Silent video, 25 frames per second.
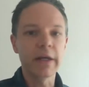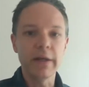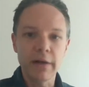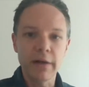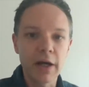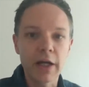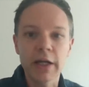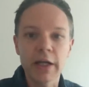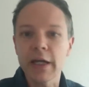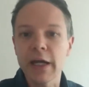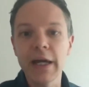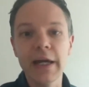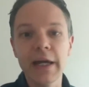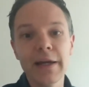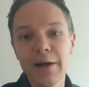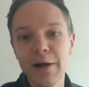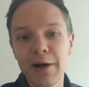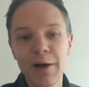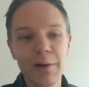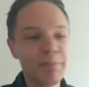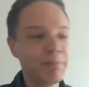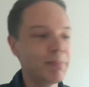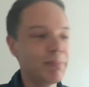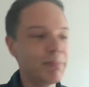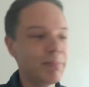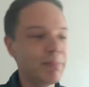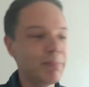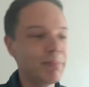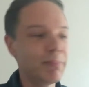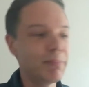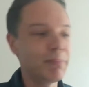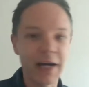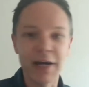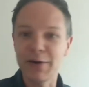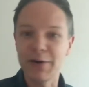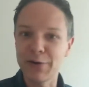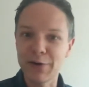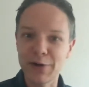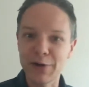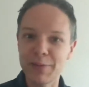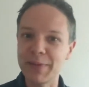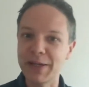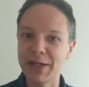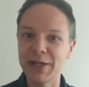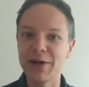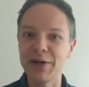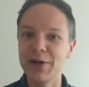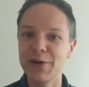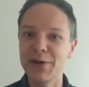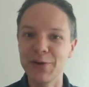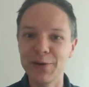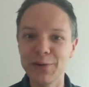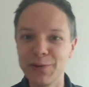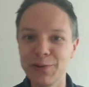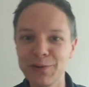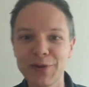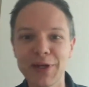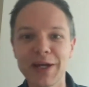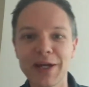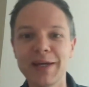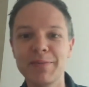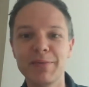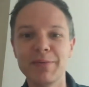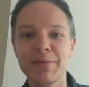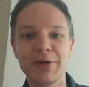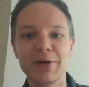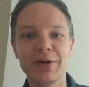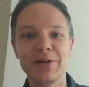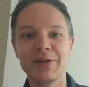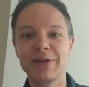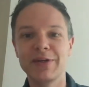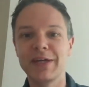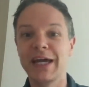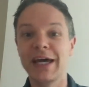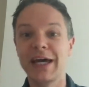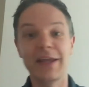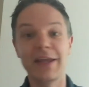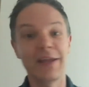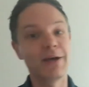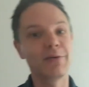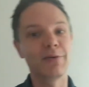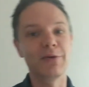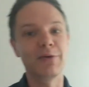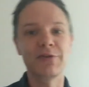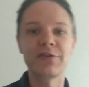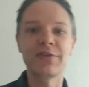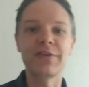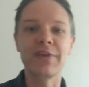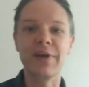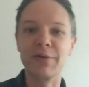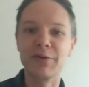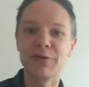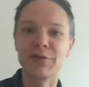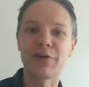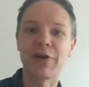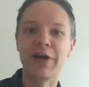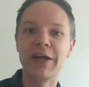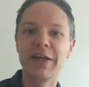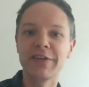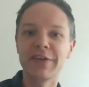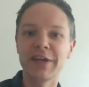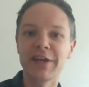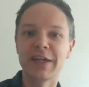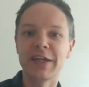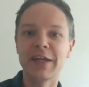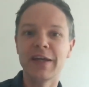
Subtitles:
Okay, I'd better stop there, or I'll be going on all day. But yeah, that was great. Thank you.